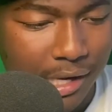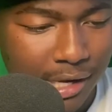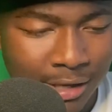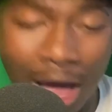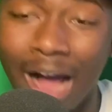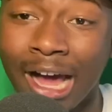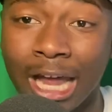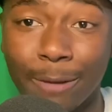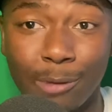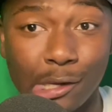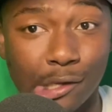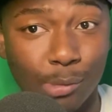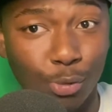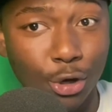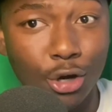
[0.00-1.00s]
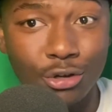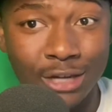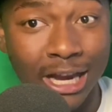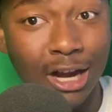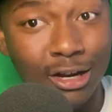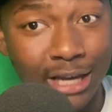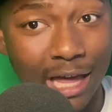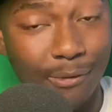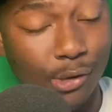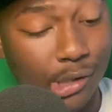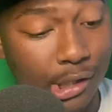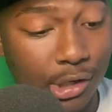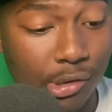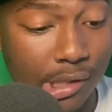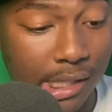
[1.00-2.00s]
Y'all got to be some real daredevils
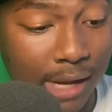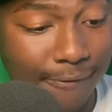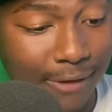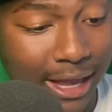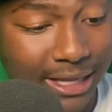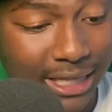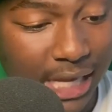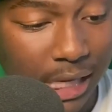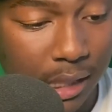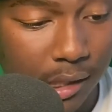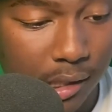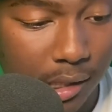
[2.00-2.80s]
to do stuff like this.